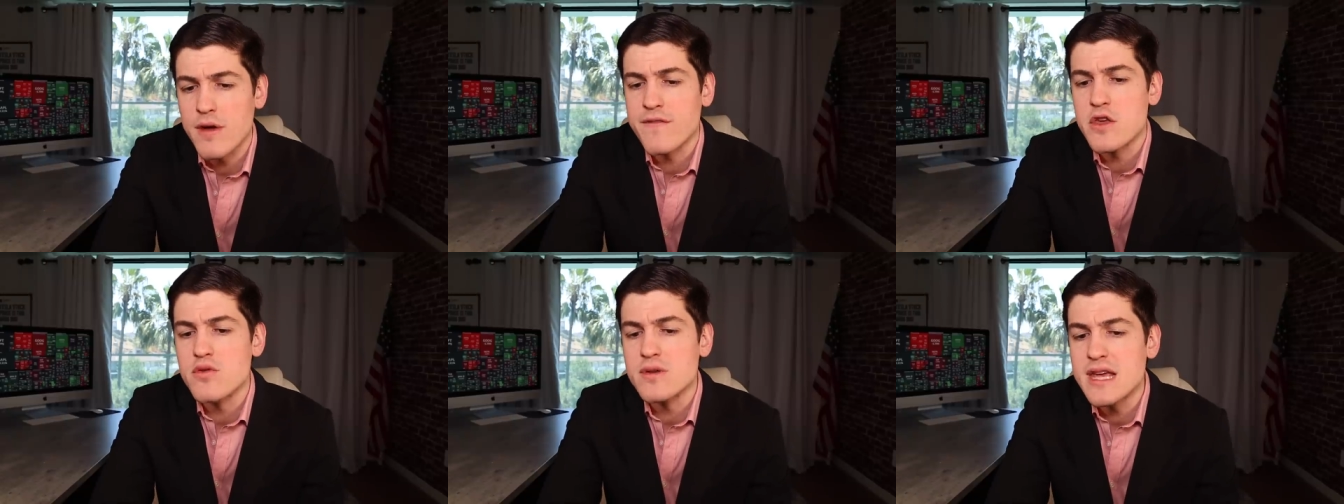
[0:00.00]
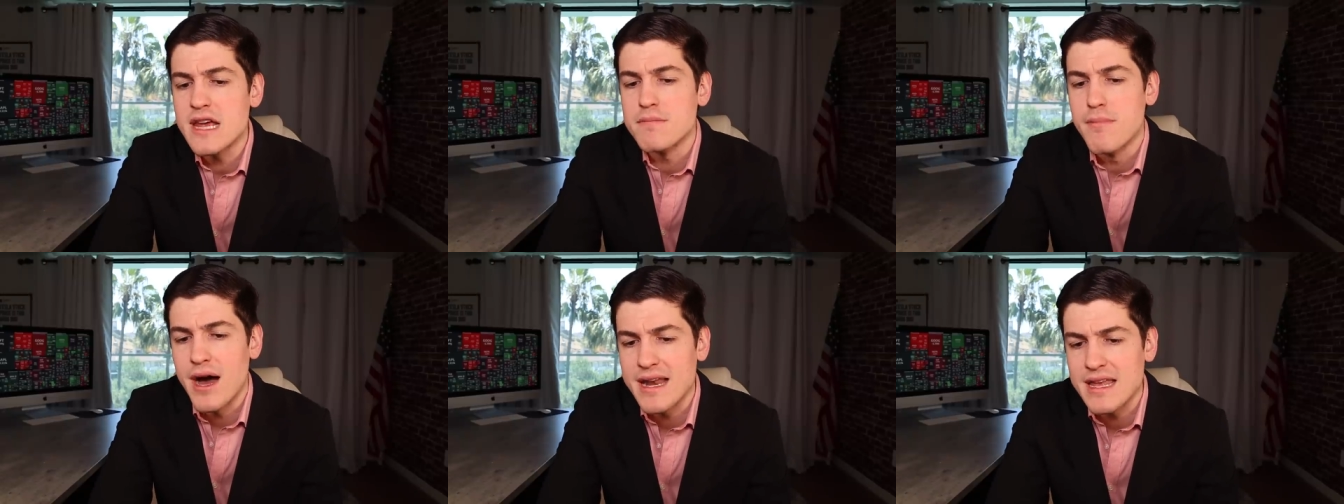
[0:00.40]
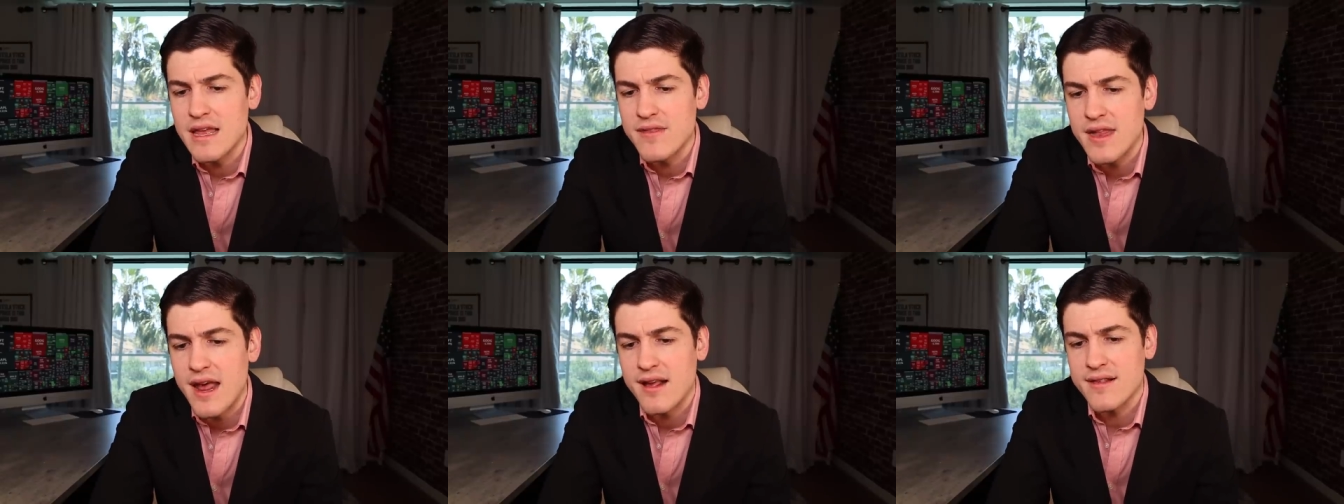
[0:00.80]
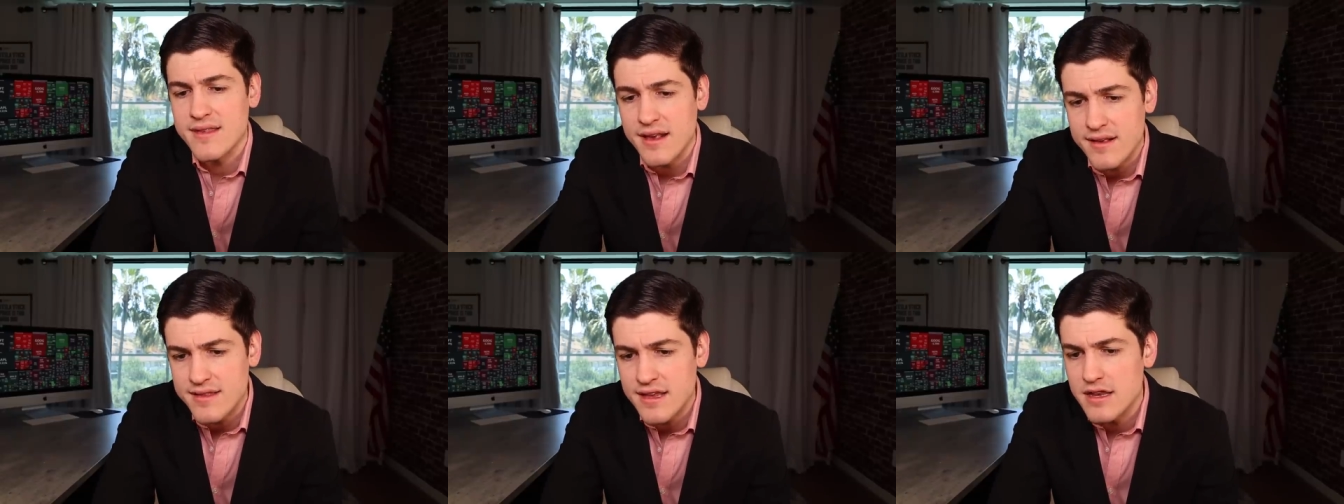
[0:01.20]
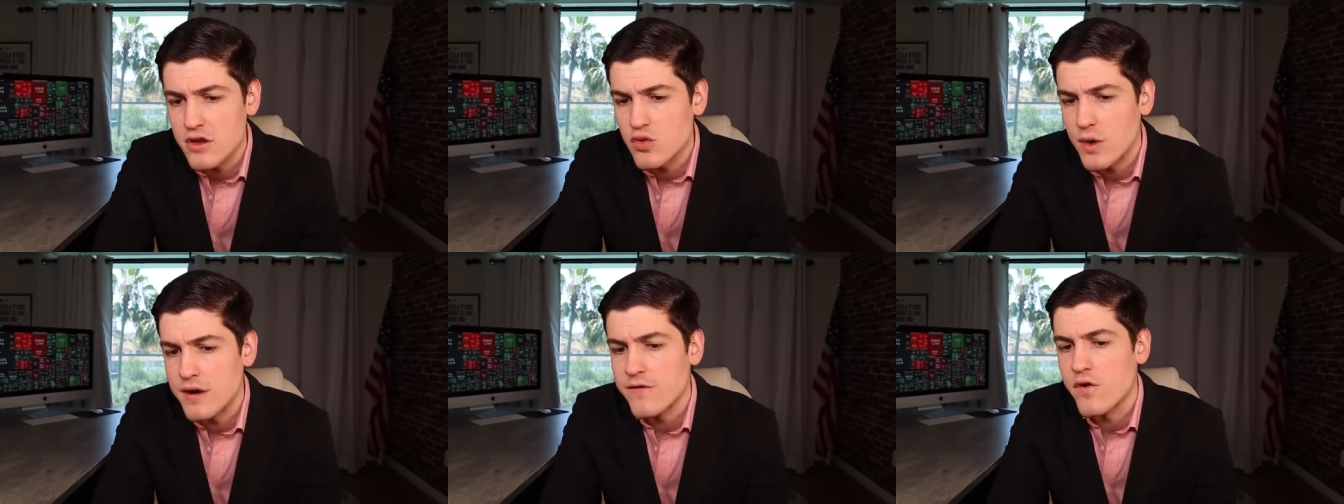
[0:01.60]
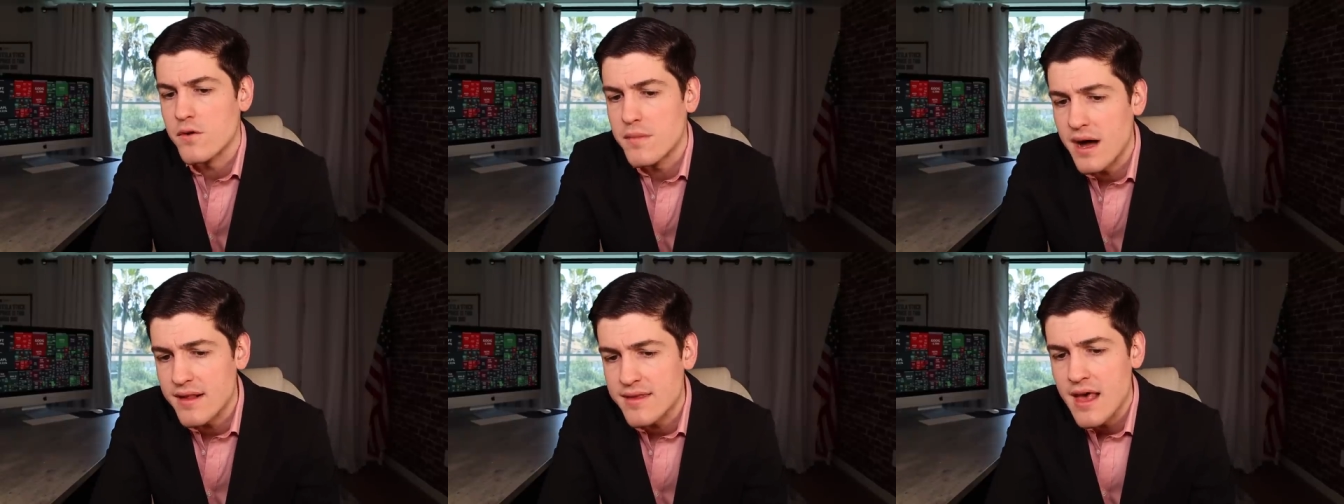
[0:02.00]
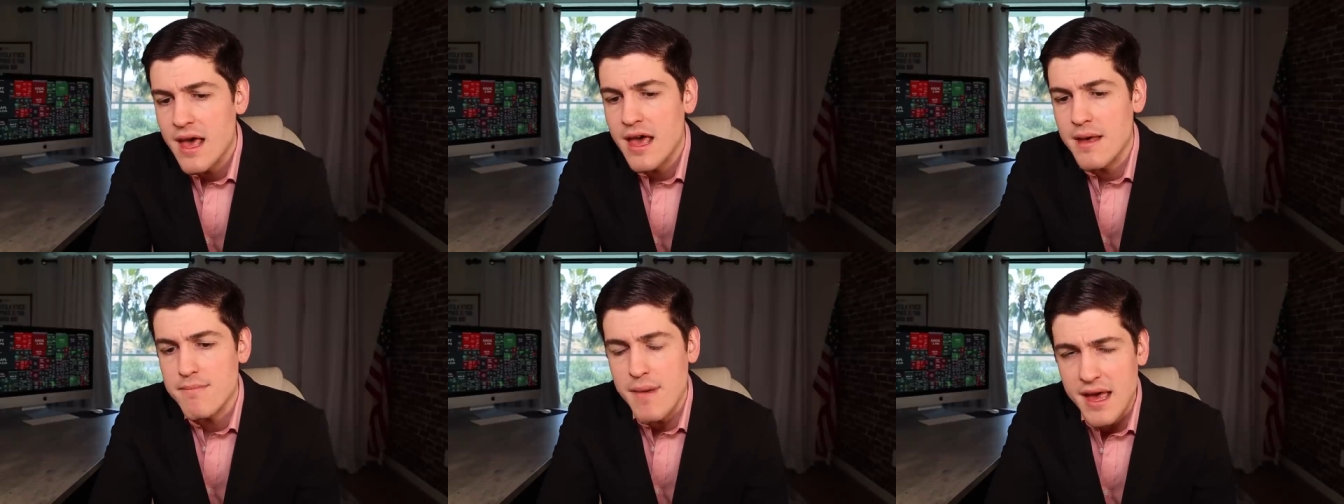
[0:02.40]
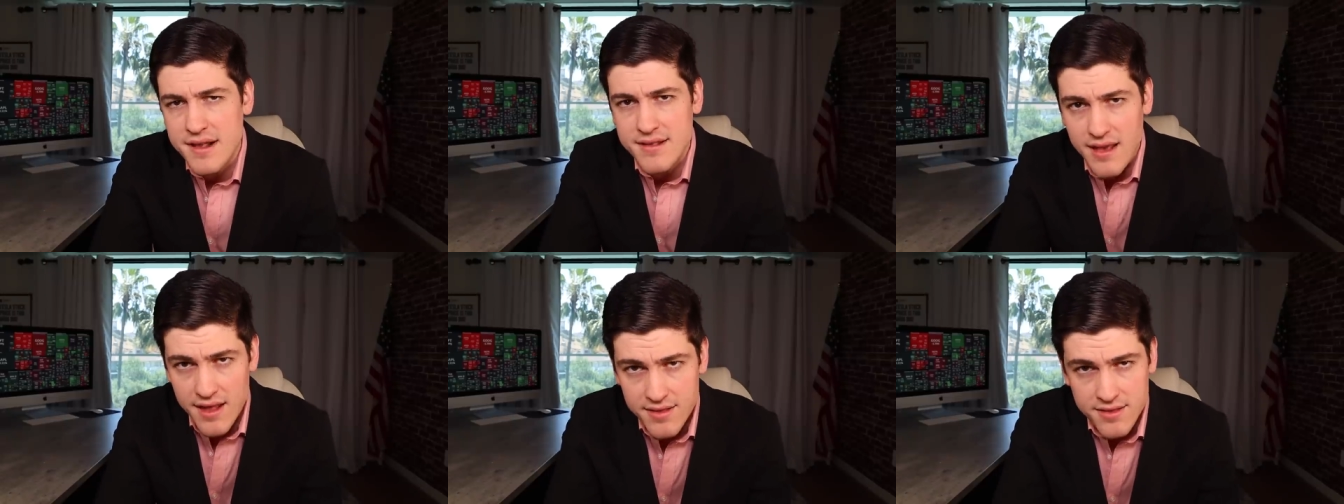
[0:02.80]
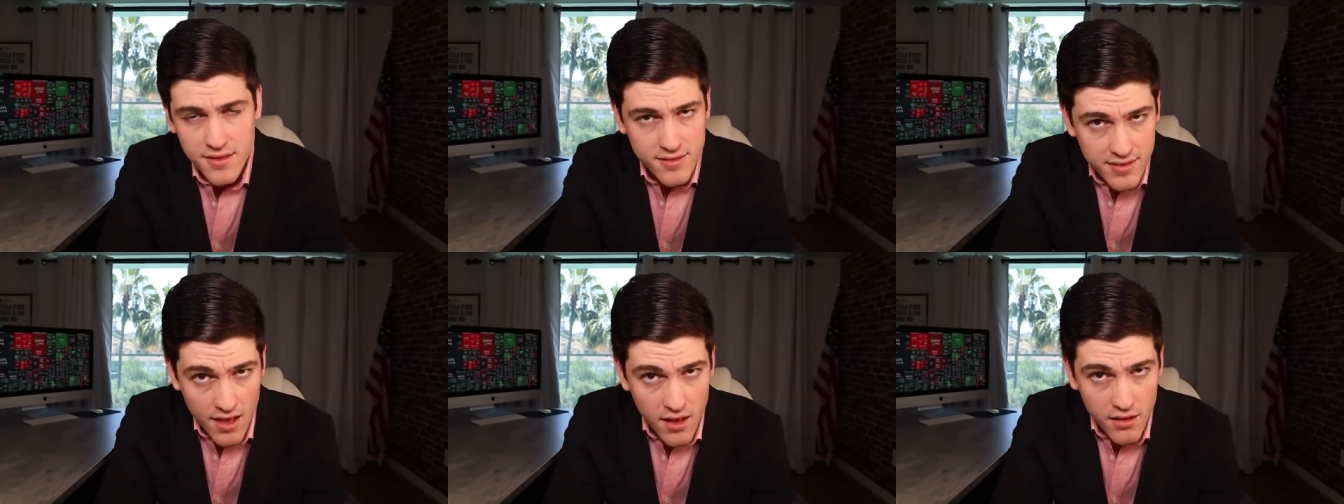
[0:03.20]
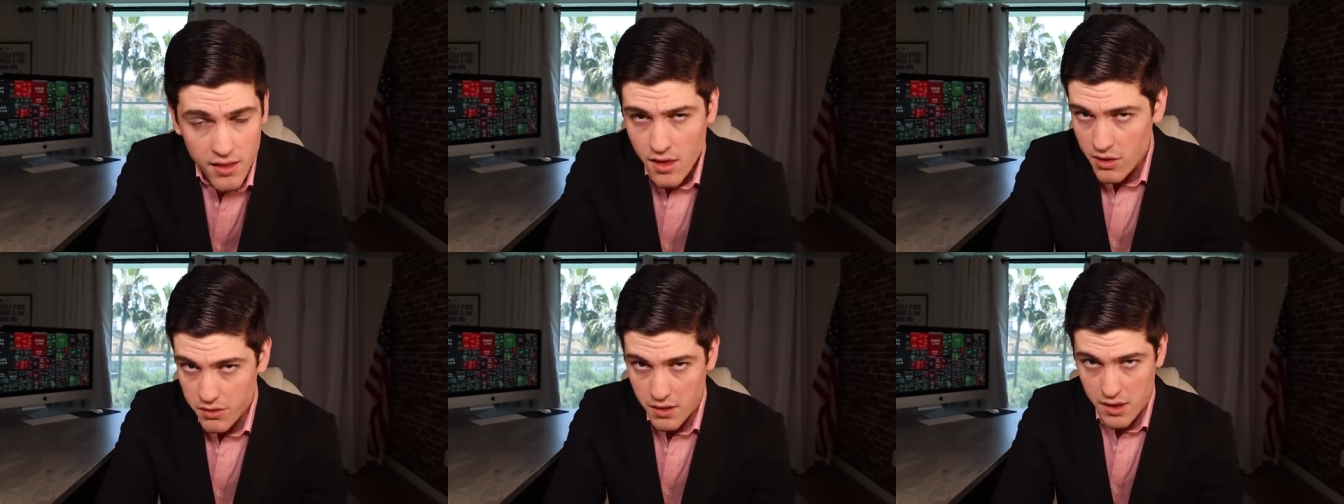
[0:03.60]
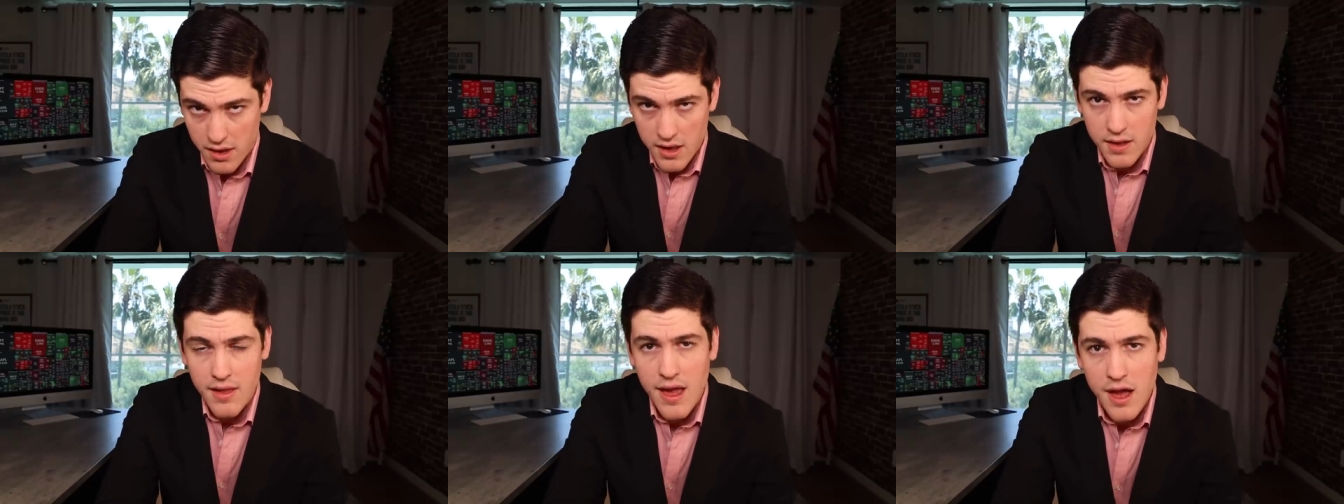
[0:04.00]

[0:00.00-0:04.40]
If you need money in the next sixteen to twenty-four months, it makes sense to sell the hell